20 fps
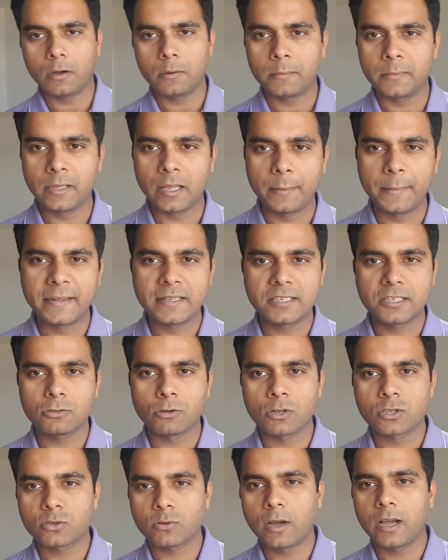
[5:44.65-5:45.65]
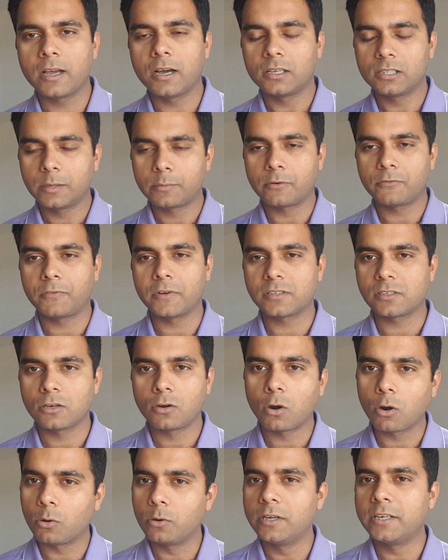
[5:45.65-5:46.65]
MNCs also hire other
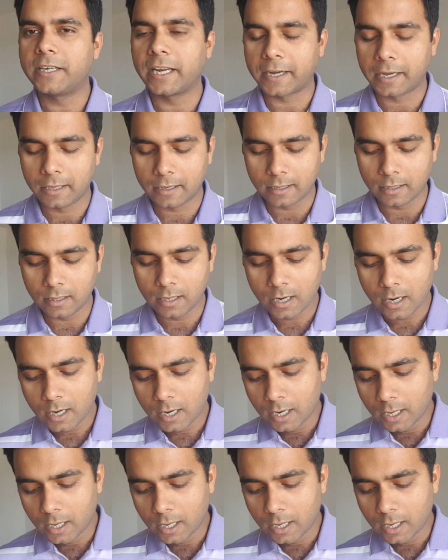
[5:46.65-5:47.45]
professionals, not only technical.